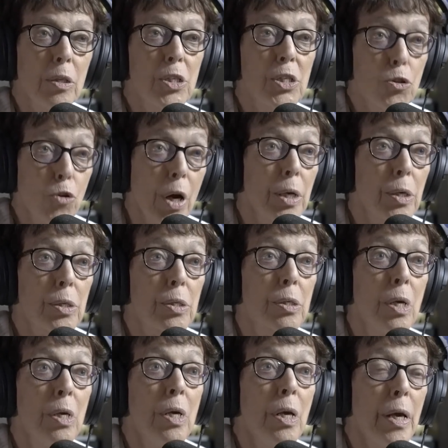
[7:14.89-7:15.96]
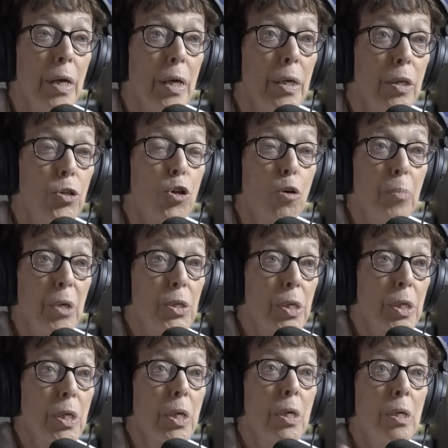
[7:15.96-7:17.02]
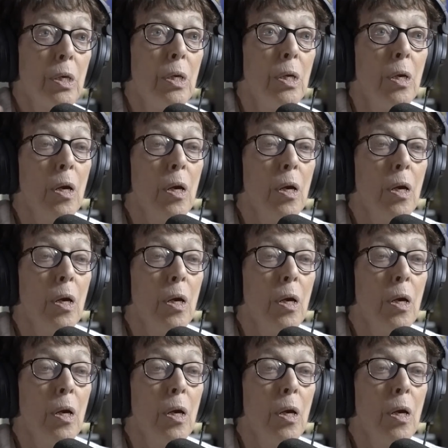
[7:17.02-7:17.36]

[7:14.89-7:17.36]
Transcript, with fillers: Stress, age, obesity,